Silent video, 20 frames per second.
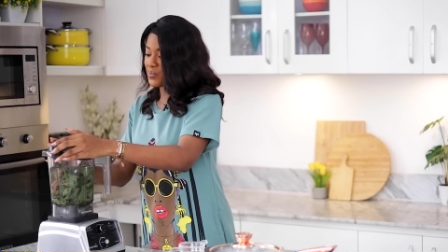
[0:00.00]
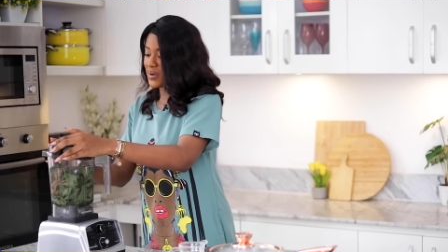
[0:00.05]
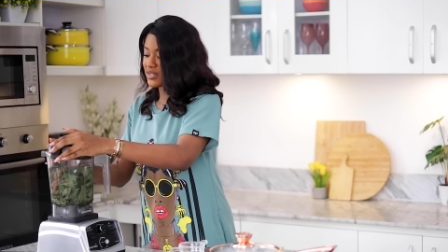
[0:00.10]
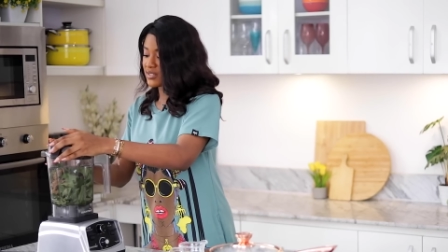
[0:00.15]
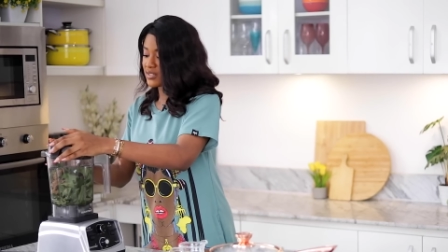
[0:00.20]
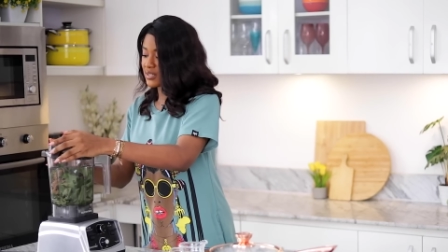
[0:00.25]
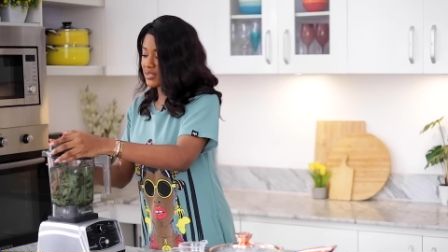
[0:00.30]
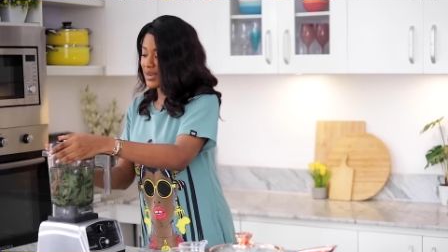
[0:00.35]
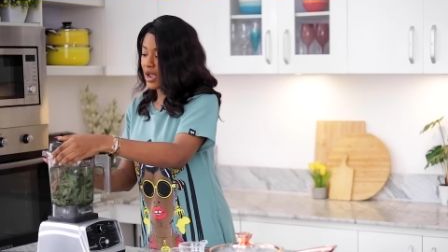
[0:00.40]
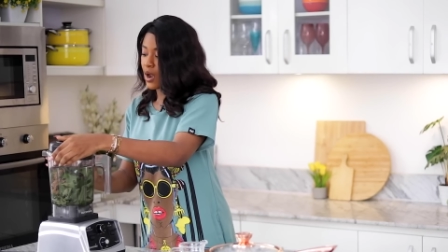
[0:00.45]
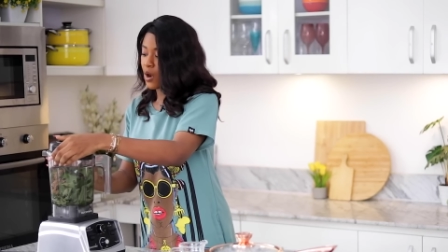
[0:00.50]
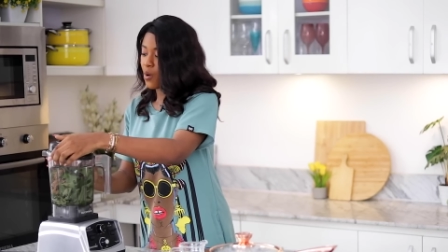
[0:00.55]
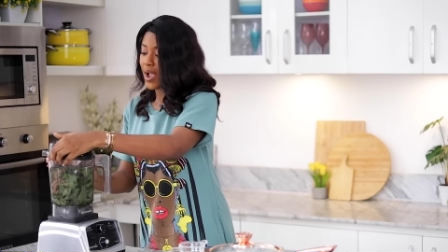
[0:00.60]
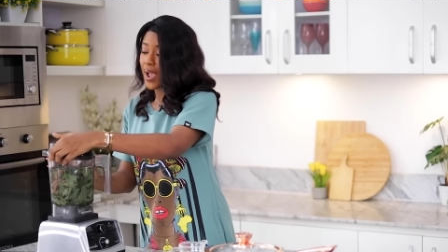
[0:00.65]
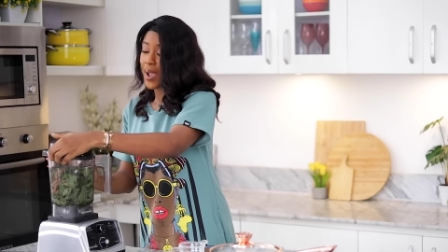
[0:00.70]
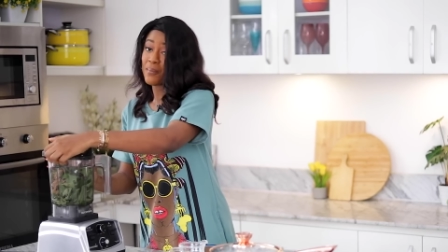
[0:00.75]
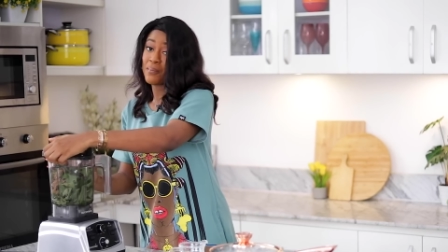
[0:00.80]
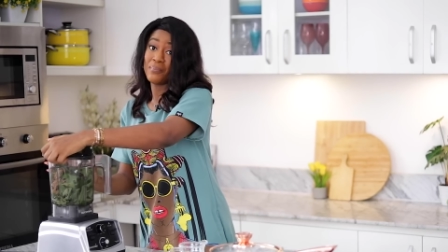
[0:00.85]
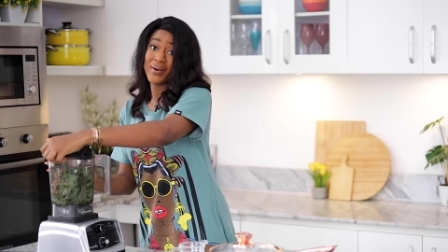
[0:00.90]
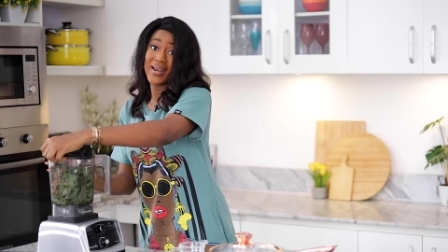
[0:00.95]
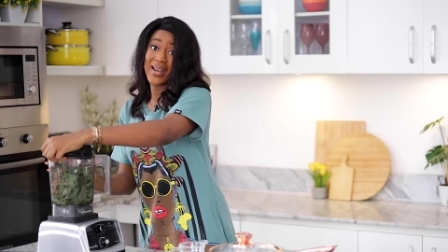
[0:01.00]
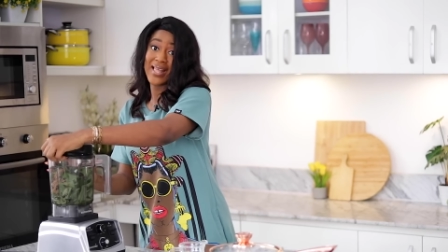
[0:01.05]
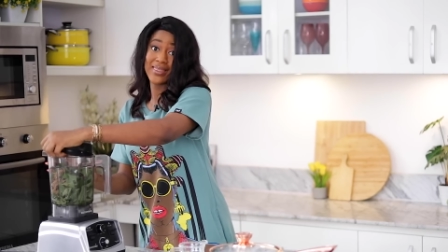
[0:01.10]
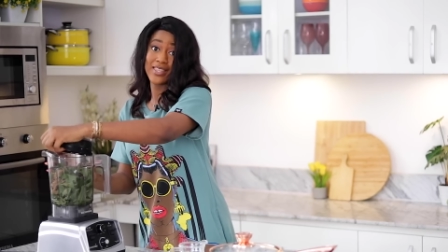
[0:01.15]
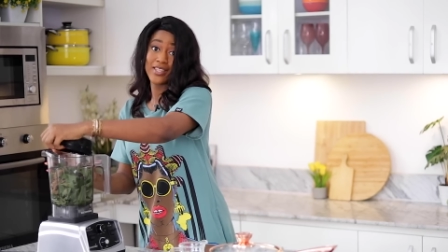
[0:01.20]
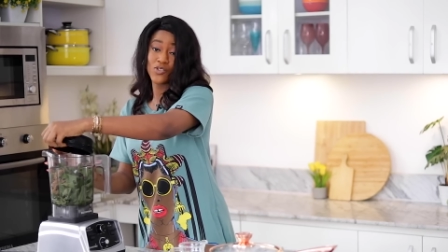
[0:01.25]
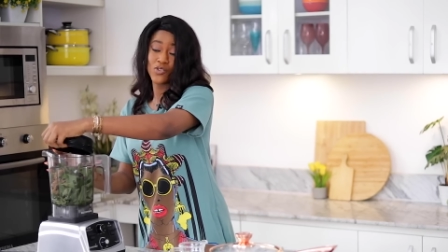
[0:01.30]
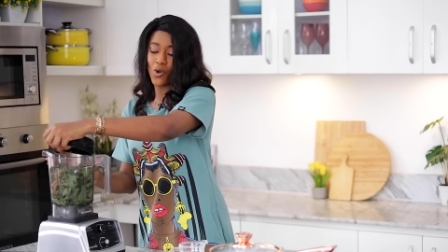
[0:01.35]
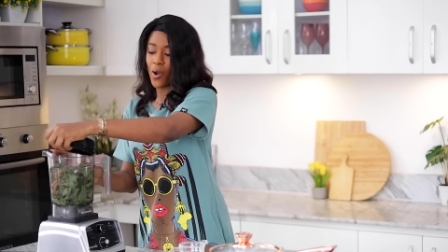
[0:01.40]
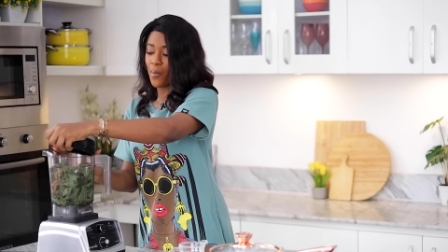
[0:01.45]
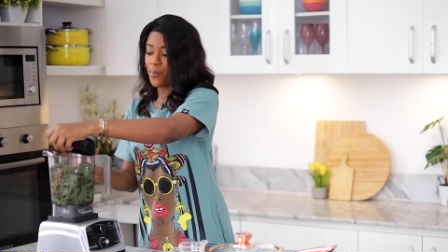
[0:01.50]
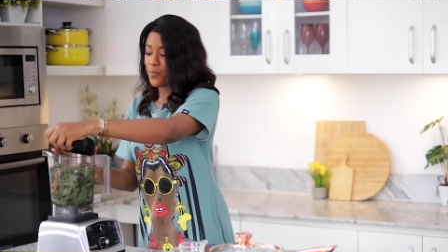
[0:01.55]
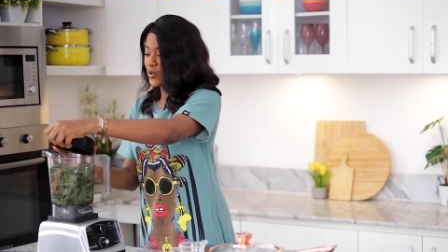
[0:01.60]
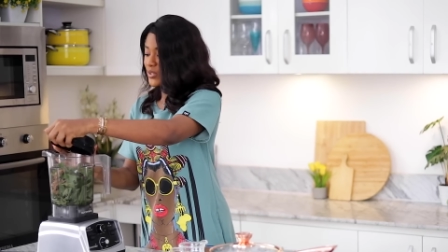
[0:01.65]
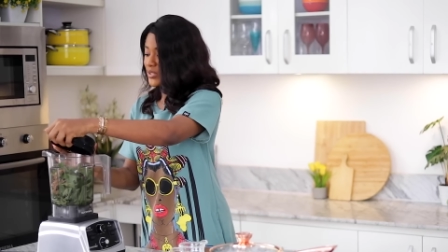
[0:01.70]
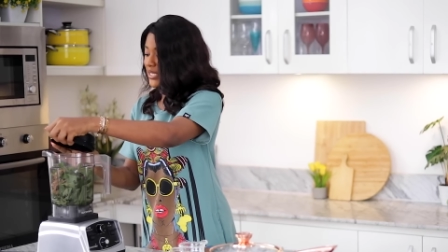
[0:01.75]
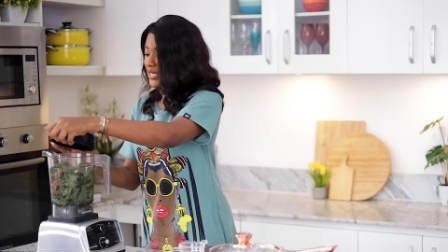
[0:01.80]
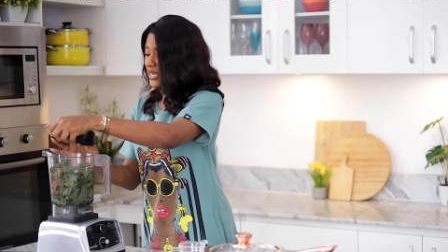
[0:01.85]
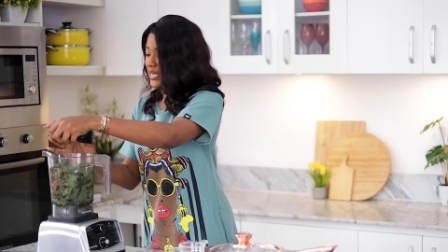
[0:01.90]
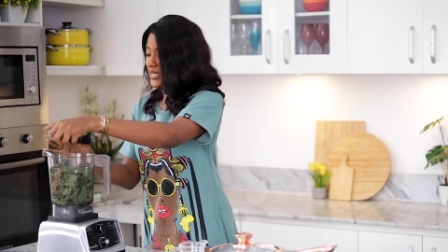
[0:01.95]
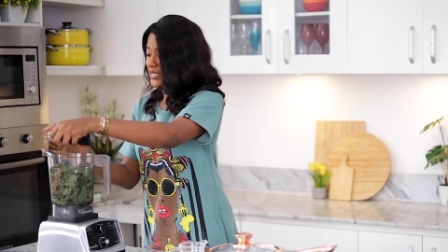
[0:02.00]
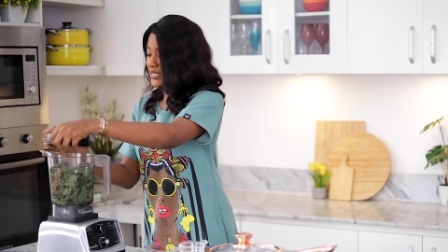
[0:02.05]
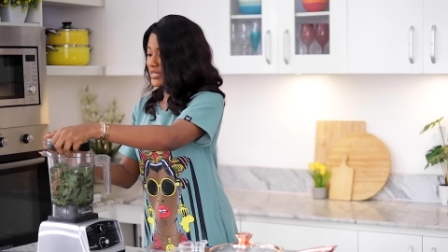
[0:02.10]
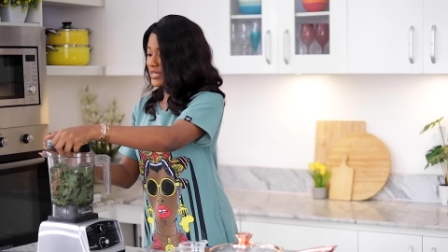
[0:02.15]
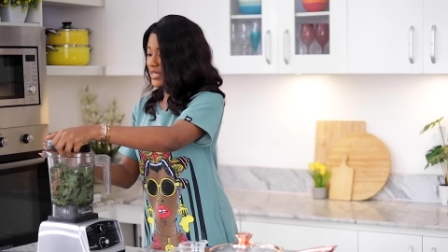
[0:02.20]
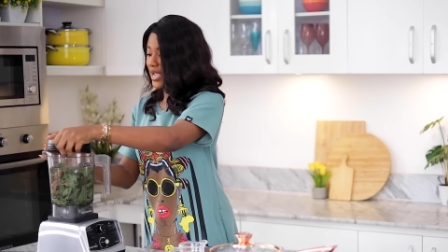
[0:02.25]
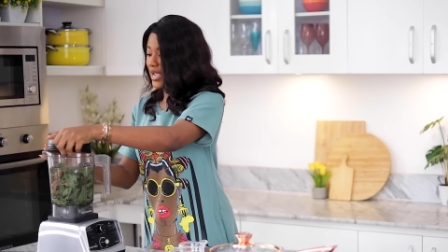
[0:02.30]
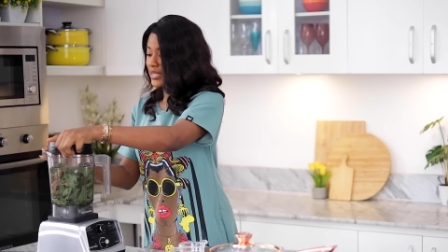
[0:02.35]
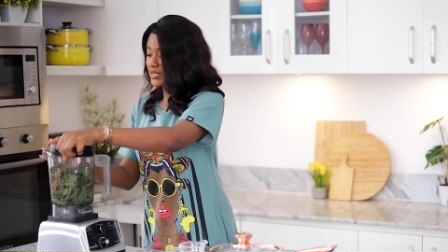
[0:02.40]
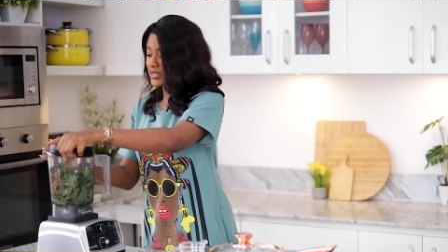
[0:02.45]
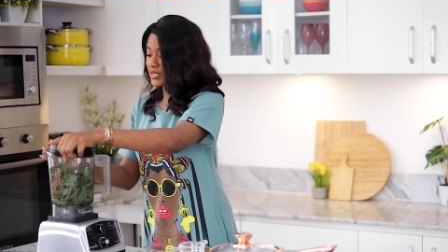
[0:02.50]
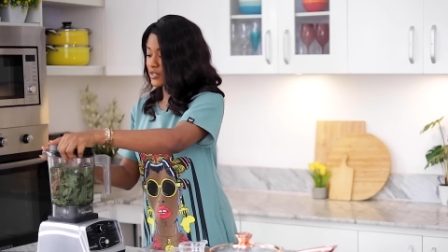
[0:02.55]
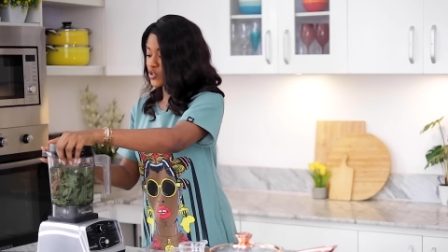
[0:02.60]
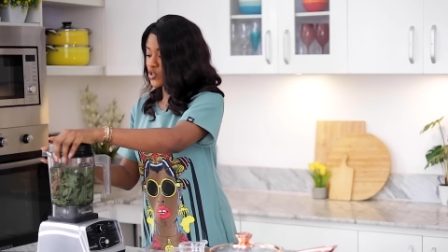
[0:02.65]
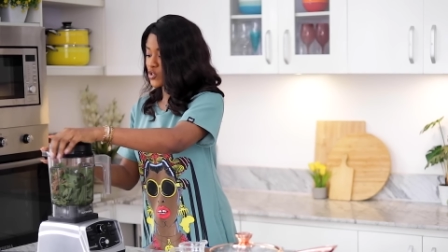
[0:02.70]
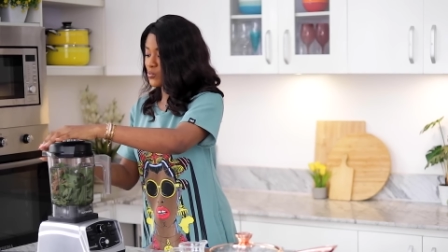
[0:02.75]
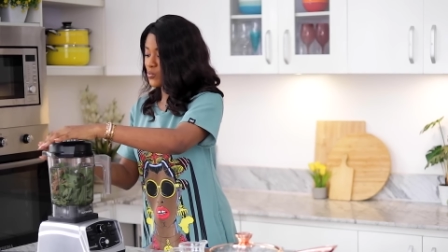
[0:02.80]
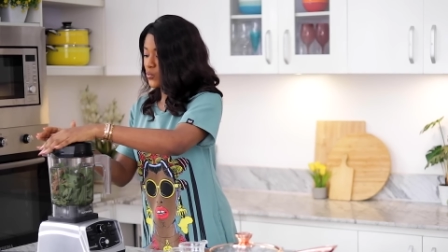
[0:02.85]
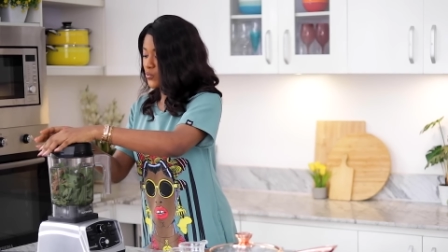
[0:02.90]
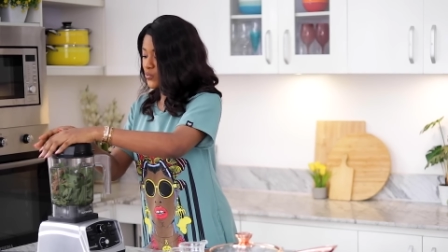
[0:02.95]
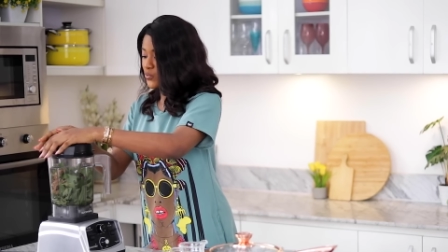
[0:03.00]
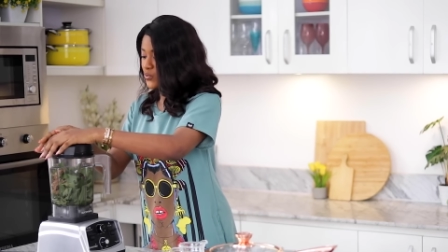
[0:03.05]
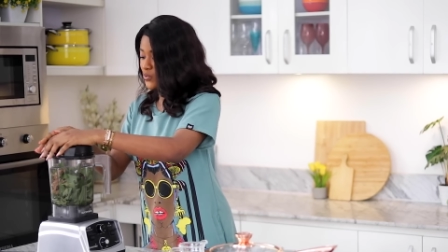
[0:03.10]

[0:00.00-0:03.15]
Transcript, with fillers: blender now and blend this up until it is nice and smooth.